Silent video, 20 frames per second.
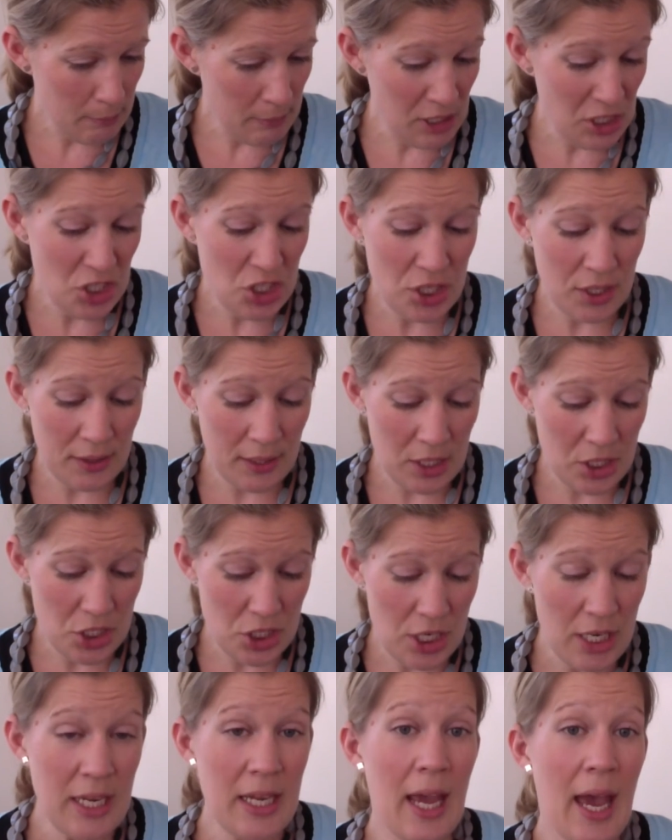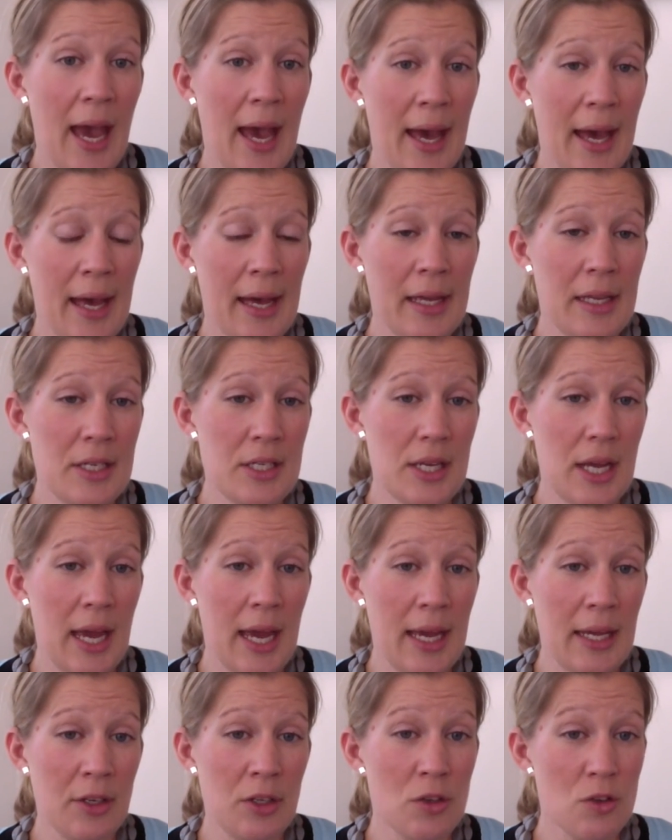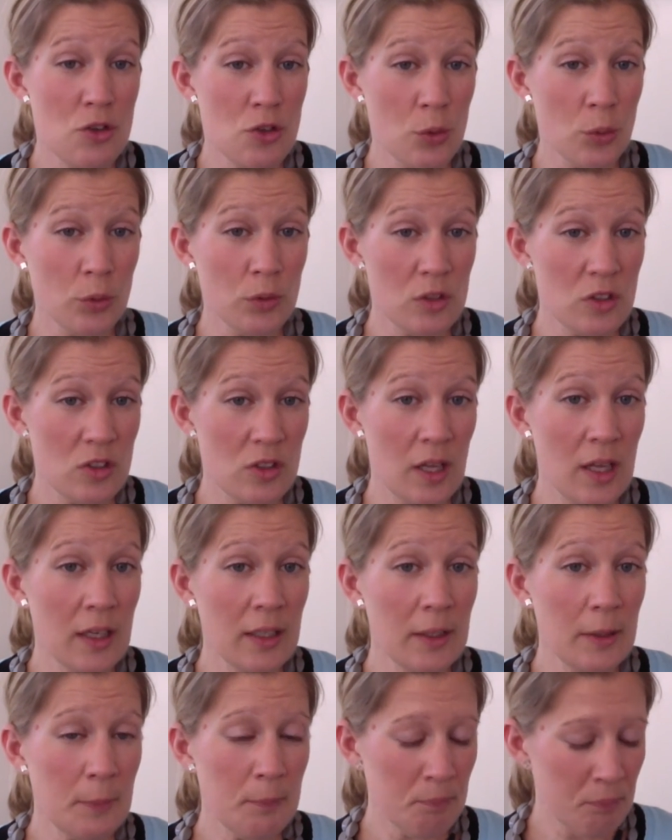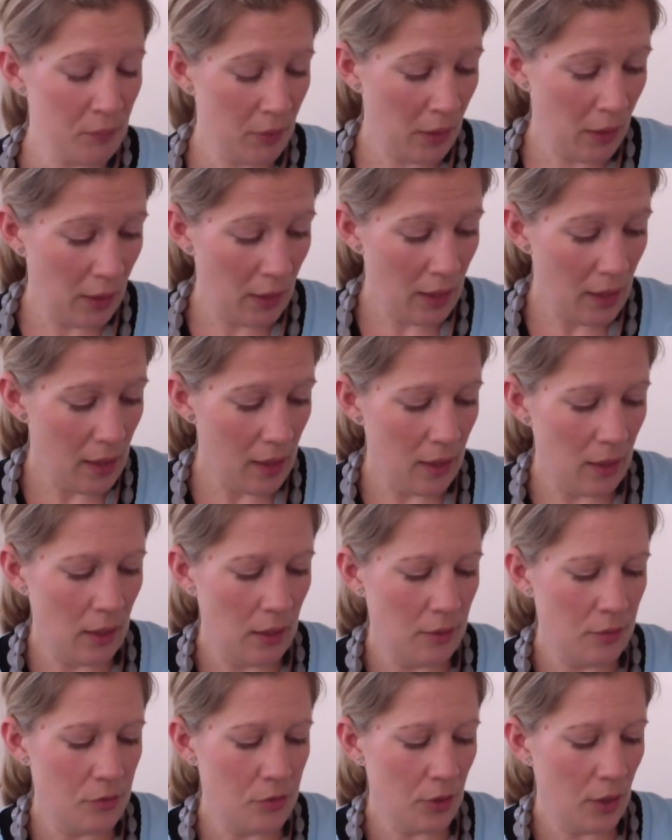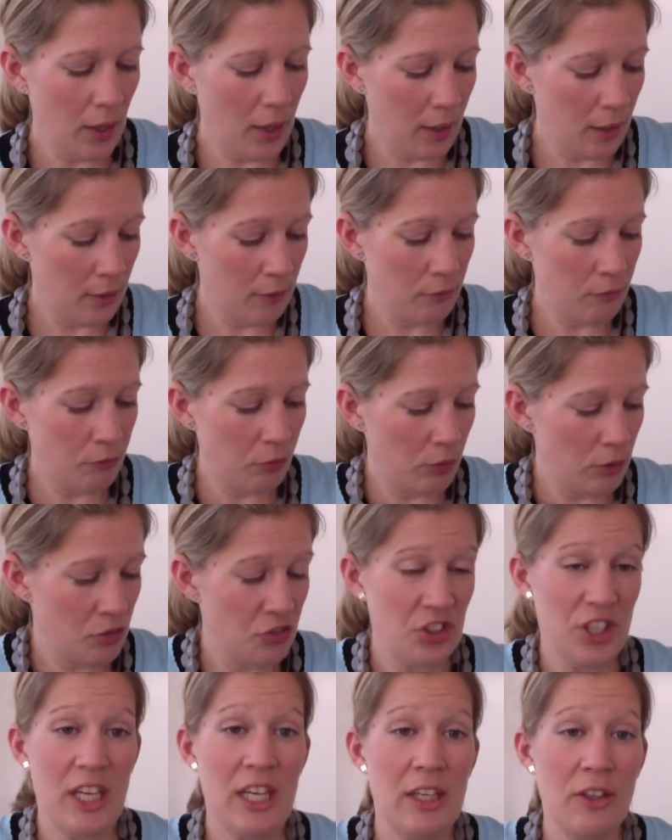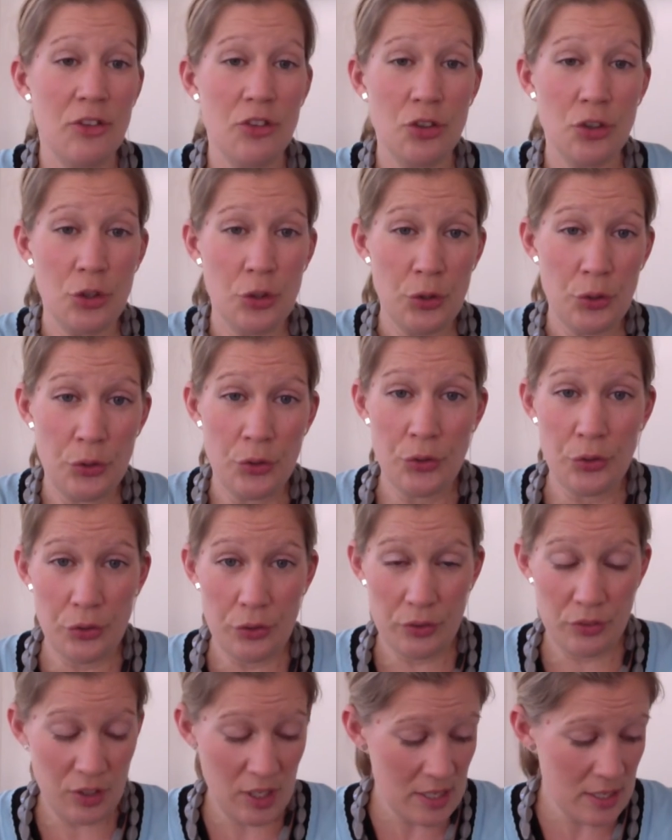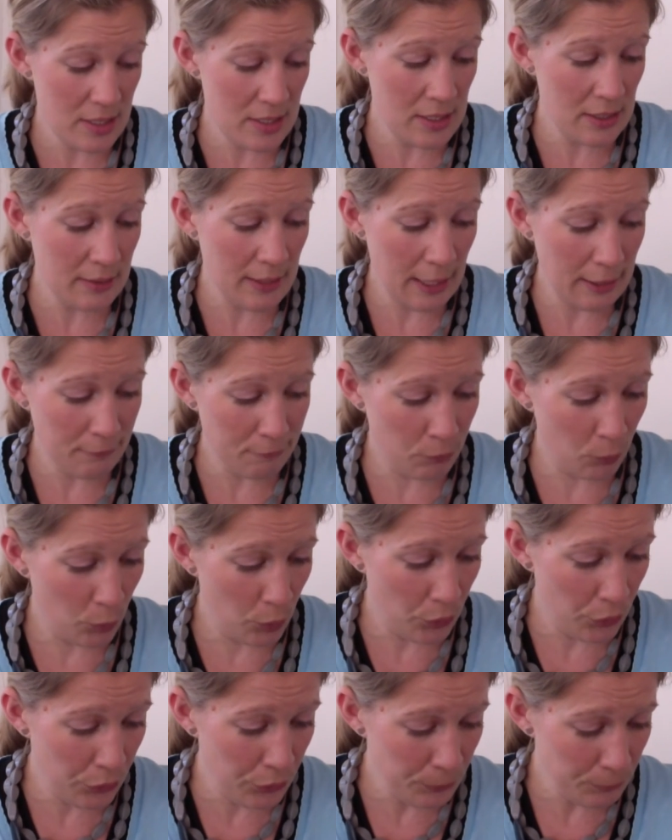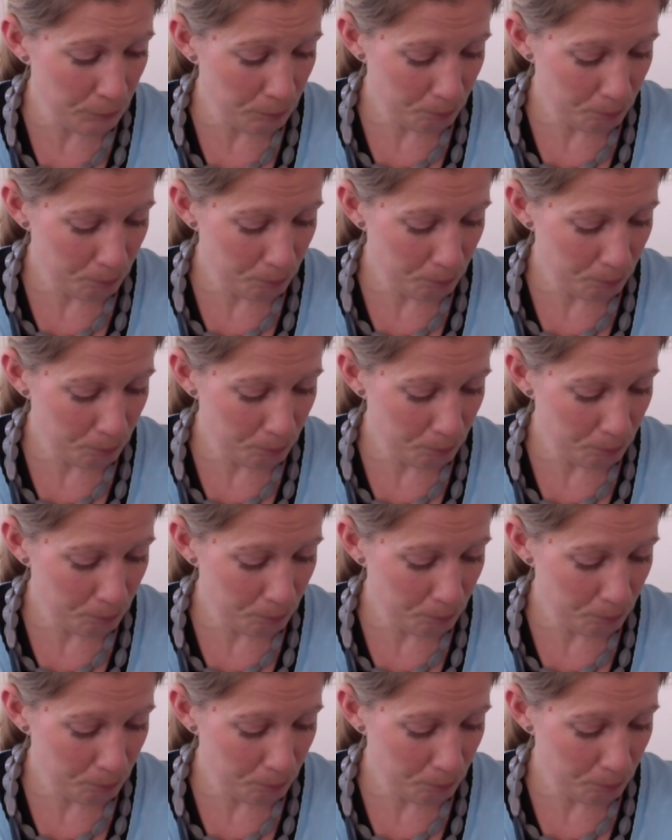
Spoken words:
mentioned that she had a new shawl design, and I volunteered to test knit that for her,